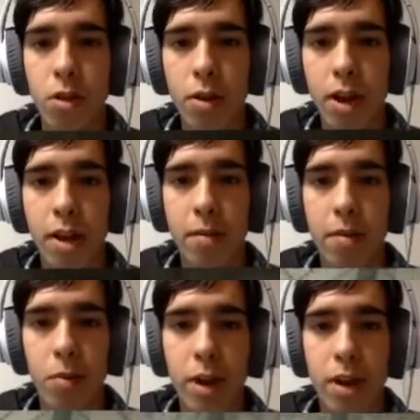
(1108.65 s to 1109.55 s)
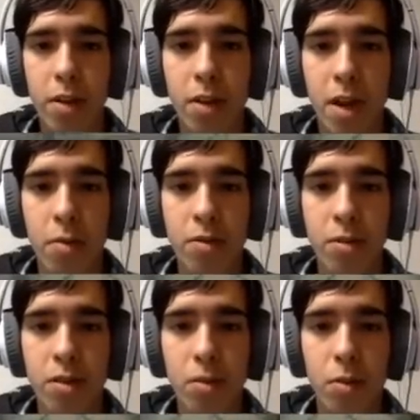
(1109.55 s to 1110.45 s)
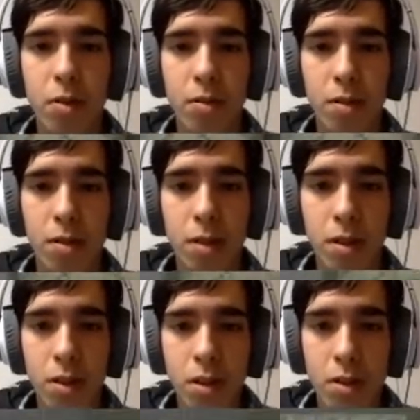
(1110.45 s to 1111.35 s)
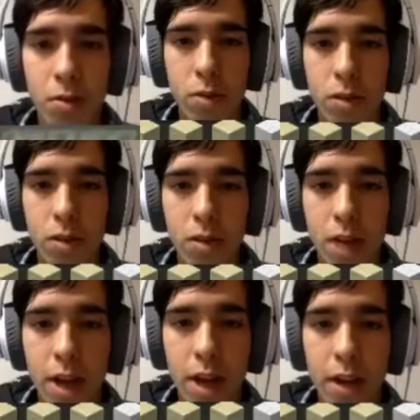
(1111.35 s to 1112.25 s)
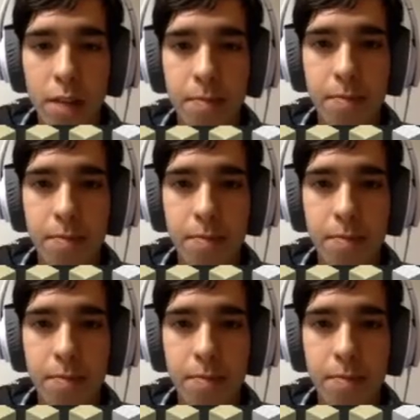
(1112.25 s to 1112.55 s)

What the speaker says: Okay. Wait, no, that one's missing one. This is. I got it.